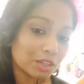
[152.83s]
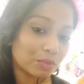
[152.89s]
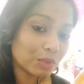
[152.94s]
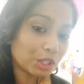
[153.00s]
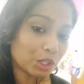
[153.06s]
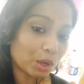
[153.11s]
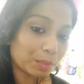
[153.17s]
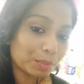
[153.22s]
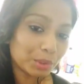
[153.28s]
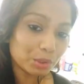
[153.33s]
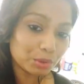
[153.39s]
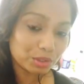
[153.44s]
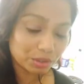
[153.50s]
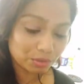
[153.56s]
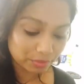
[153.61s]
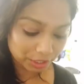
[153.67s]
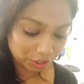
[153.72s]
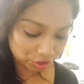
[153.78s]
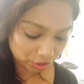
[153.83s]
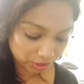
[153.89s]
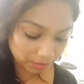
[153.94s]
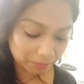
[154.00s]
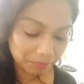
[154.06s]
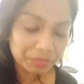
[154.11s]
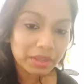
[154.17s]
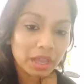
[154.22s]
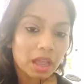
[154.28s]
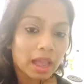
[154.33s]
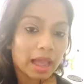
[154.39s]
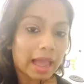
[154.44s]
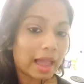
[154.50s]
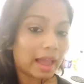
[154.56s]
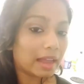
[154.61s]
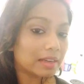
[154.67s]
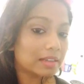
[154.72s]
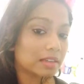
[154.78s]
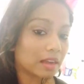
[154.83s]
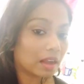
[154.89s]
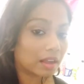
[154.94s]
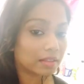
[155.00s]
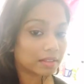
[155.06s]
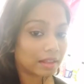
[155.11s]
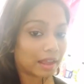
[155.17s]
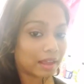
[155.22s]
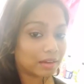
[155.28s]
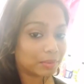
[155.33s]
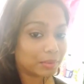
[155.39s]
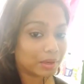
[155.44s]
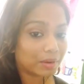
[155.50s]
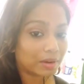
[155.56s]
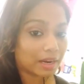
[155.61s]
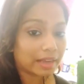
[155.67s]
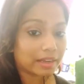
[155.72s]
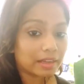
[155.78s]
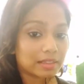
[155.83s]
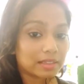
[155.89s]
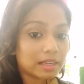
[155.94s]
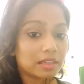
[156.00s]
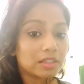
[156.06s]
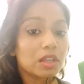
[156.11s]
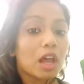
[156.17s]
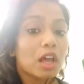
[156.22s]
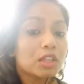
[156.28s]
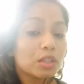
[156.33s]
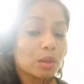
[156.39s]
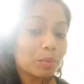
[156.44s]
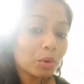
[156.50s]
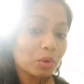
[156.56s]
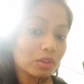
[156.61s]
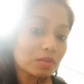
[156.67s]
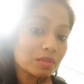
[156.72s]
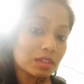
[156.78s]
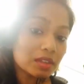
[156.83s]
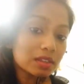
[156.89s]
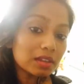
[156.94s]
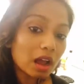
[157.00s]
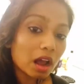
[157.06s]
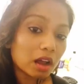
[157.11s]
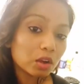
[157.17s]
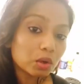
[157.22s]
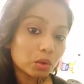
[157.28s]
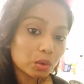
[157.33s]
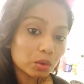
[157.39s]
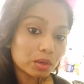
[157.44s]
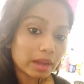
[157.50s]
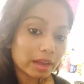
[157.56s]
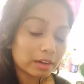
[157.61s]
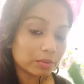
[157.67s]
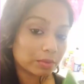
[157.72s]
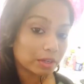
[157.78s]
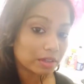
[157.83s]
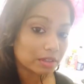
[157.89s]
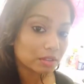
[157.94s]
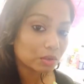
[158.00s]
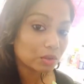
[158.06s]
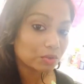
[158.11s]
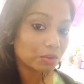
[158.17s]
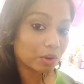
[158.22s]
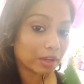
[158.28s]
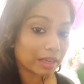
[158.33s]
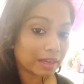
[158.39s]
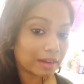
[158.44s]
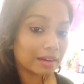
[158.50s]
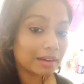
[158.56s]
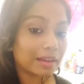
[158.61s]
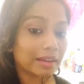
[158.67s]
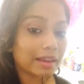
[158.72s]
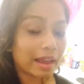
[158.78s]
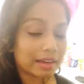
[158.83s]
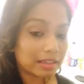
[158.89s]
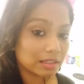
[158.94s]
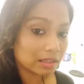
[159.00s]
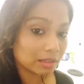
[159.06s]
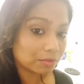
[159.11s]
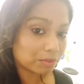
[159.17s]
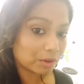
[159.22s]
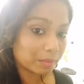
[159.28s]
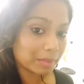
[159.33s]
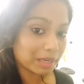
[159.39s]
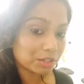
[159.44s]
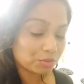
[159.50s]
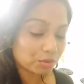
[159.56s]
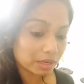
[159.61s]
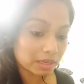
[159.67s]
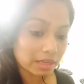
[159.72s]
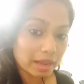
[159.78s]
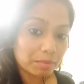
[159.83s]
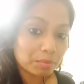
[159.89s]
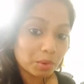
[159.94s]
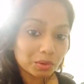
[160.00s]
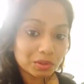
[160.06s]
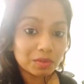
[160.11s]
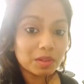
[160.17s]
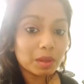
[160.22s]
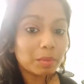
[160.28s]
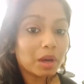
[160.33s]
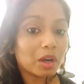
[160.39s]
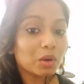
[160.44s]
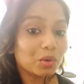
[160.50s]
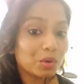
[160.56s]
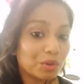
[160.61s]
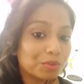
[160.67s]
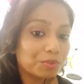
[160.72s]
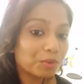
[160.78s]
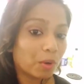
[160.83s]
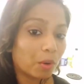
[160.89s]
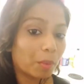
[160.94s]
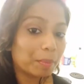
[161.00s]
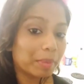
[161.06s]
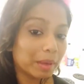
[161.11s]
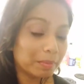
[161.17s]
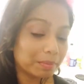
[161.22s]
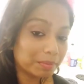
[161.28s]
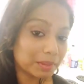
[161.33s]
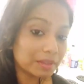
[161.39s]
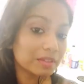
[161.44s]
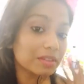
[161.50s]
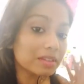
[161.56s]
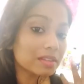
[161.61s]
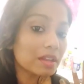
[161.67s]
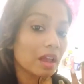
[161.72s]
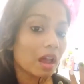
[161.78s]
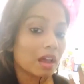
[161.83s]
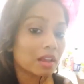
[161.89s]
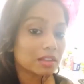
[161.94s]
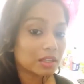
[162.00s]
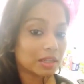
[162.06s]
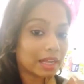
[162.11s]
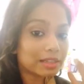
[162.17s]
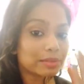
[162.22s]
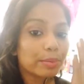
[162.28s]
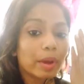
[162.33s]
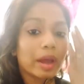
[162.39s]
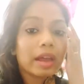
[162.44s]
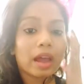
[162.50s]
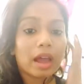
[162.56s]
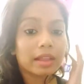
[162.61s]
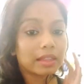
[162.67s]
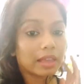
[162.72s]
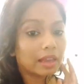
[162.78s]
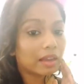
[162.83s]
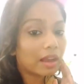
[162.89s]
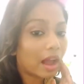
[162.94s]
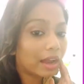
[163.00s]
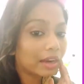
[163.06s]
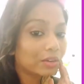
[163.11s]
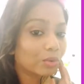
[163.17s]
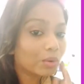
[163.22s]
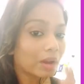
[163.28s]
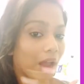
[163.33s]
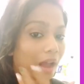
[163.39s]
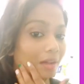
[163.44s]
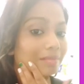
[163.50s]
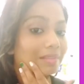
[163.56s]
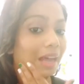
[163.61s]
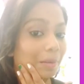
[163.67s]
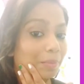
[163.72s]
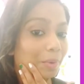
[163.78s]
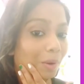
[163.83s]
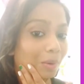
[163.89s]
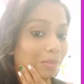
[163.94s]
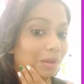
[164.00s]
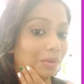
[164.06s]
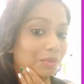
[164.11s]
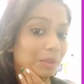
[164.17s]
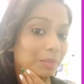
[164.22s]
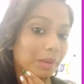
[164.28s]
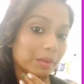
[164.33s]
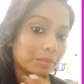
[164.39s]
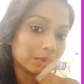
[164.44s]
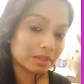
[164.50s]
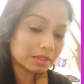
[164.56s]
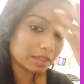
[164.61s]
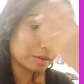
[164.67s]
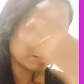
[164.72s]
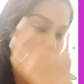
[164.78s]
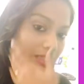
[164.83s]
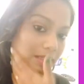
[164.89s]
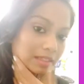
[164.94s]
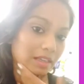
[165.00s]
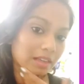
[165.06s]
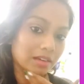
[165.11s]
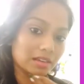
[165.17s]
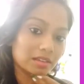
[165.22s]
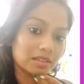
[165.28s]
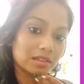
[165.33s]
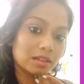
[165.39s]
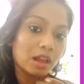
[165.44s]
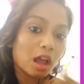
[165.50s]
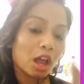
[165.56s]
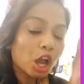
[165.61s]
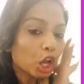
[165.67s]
with your beauty regime. And the aloe vera, like I said, so both of these are good. Aloe vera is good for healing, anti-inflammatory, and both of them are good for pimples. So that's why I think I don't have that problem with pimples, and my skin is